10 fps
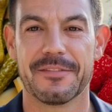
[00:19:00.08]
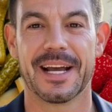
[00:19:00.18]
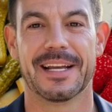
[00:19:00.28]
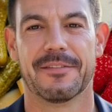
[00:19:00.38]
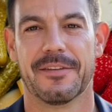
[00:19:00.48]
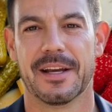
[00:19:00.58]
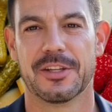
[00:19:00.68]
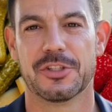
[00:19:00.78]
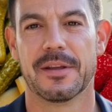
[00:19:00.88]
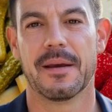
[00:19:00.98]
fatty
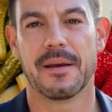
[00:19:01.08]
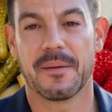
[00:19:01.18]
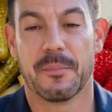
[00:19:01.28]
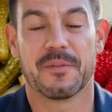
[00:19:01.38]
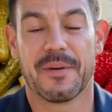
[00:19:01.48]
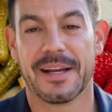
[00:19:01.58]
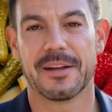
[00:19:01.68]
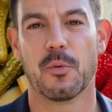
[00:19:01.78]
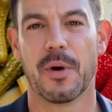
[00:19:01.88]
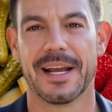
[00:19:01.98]
fish provide
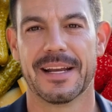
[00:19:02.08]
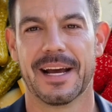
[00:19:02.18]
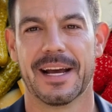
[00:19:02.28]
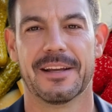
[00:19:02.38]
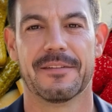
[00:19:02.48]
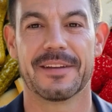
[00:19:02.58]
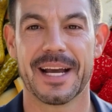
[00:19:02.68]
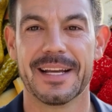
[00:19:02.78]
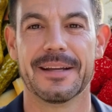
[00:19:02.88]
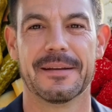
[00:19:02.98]
the right kind of fat.